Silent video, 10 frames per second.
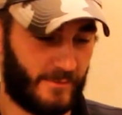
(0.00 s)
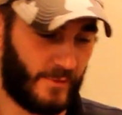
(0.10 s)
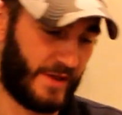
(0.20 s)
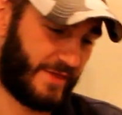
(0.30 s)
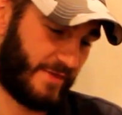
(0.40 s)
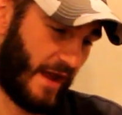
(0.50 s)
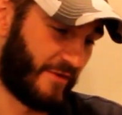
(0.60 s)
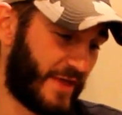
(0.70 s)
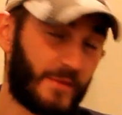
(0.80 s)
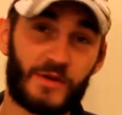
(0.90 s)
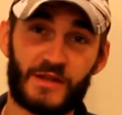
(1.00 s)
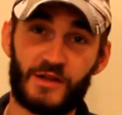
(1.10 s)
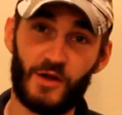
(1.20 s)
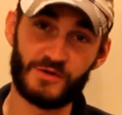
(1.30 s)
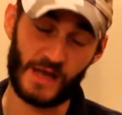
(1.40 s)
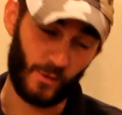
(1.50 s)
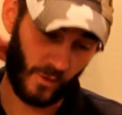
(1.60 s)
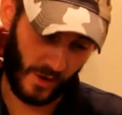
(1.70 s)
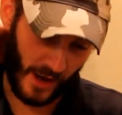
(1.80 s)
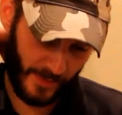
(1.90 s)
with everything but the clothes I
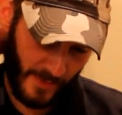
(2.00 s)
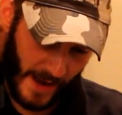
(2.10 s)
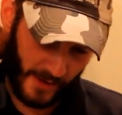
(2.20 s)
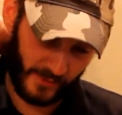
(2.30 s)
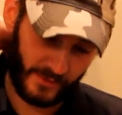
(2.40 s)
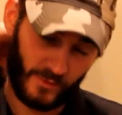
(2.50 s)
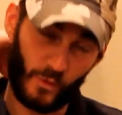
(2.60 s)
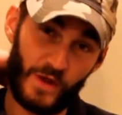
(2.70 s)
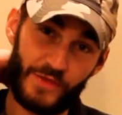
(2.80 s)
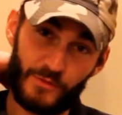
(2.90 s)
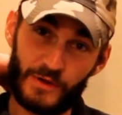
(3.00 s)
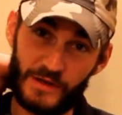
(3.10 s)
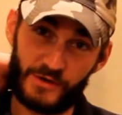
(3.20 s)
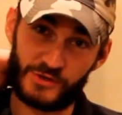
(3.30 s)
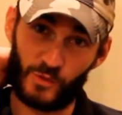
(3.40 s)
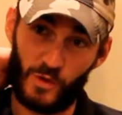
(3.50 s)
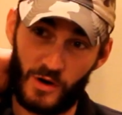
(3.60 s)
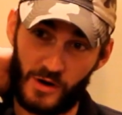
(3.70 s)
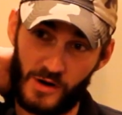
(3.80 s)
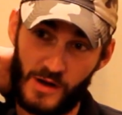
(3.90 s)
wore up the mountain with 3 liters of
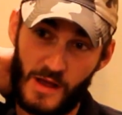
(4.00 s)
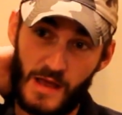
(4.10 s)
water.